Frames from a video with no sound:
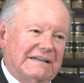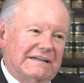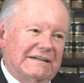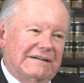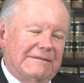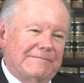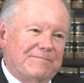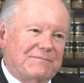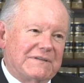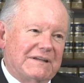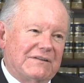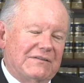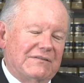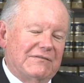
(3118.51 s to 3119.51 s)
um,
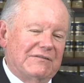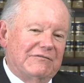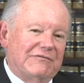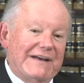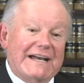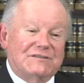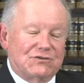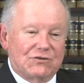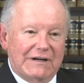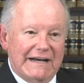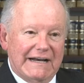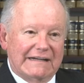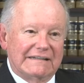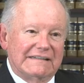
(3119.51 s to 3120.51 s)
fast
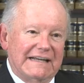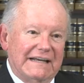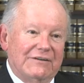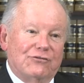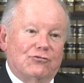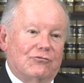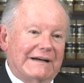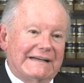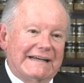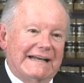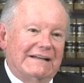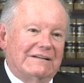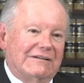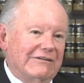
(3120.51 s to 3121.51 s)
track and direct
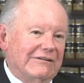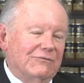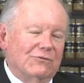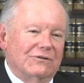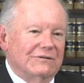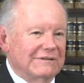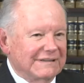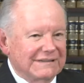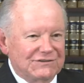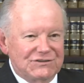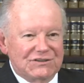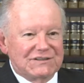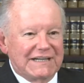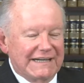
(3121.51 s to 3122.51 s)
calendaring were
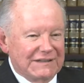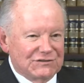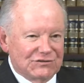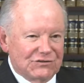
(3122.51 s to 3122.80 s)
just getting